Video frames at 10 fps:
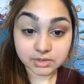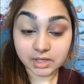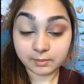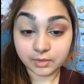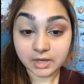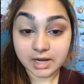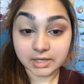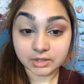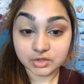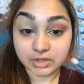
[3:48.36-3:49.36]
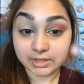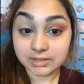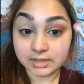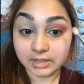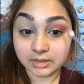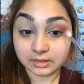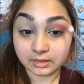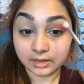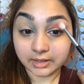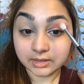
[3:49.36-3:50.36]
Keep on adding the shades, like the
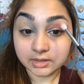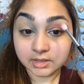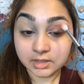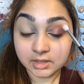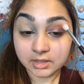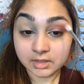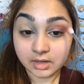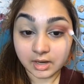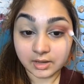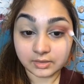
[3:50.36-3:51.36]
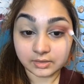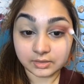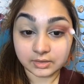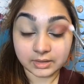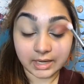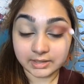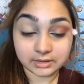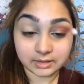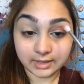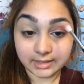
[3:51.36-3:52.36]
light and the
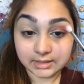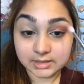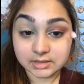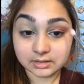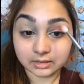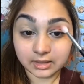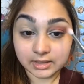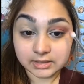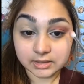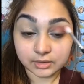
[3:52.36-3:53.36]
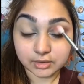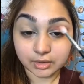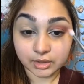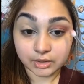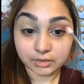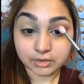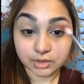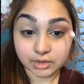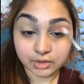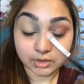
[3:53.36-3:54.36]
lightest, the light, the dark, the
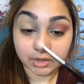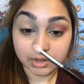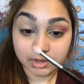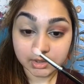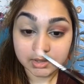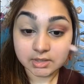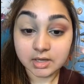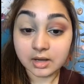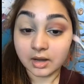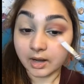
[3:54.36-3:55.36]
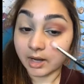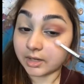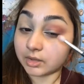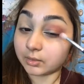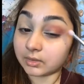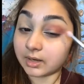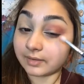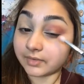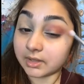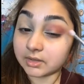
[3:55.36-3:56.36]
darker, and the darkest, and you will
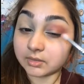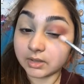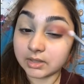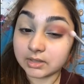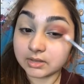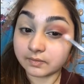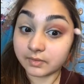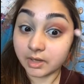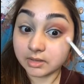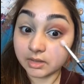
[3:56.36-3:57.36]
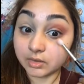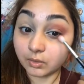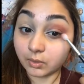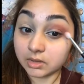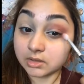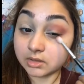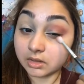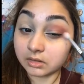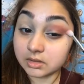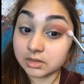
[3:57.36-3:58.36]
have that gradient effect, and you want it
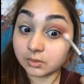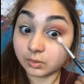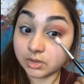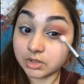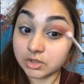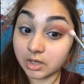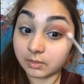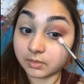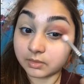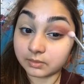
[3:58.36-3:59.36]
in this V shape.